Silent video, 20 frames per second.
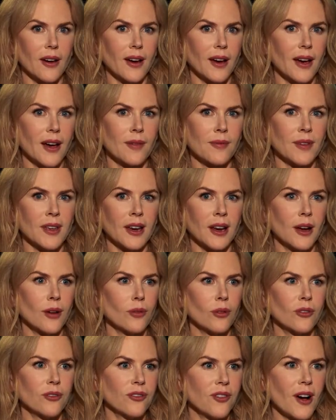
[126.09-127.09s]
I mean, I
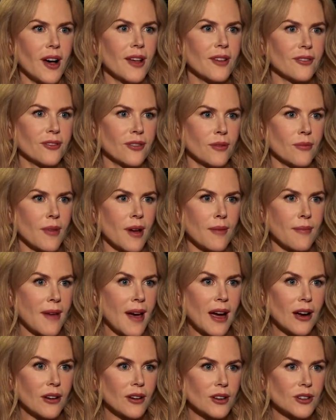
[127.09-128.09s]
will fight for my
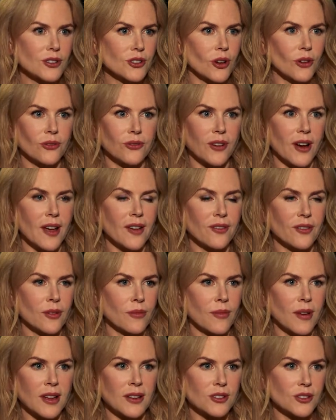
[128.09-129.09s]
marriage. I'll fight for
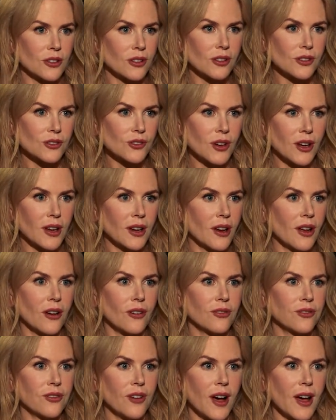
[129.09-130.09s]
my children. I'll
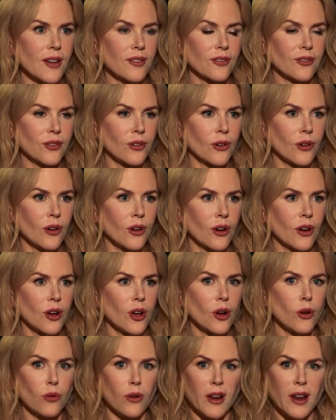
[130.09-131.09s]
fight for
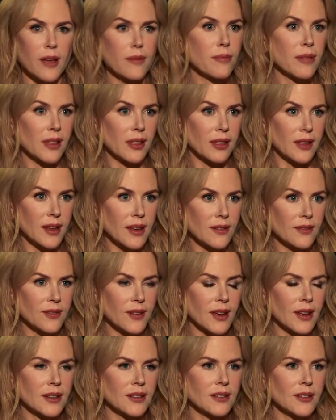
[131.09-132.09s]
what I believe
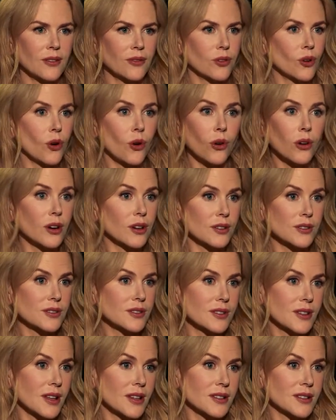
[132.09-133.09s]
in. Of
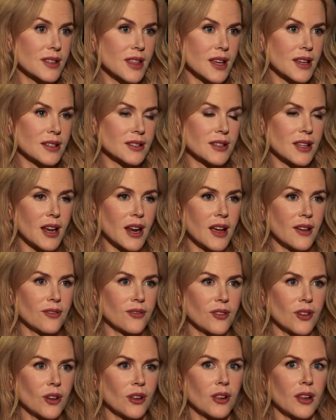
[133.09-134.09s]
course, there's things that I
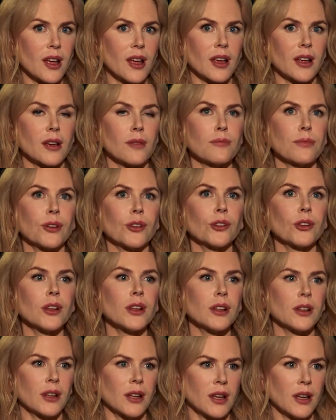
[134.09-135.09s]
feel
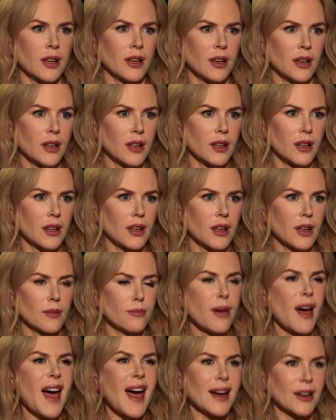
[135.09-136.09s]
completely
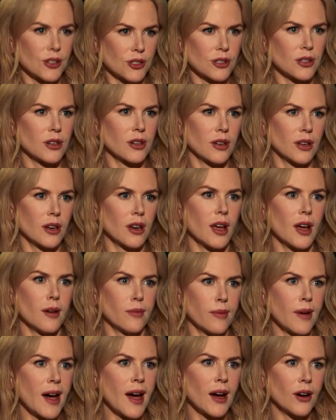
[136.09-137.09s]
passionate
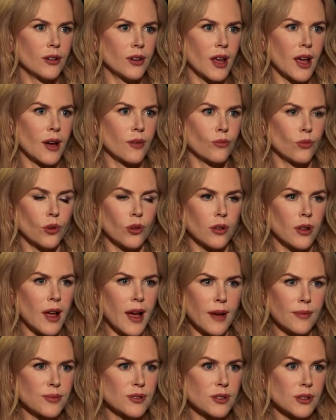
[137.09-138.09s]
about and will
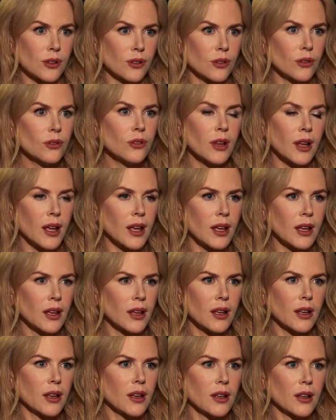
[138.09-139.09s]
absolutely
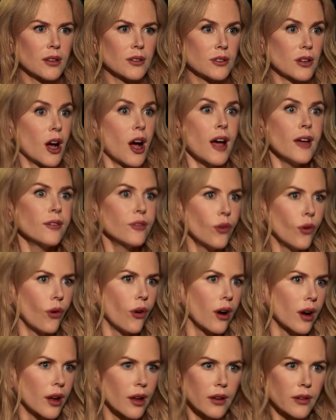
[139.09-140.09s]
die
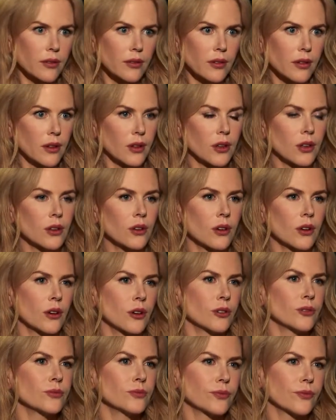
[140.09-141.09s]
for, you know.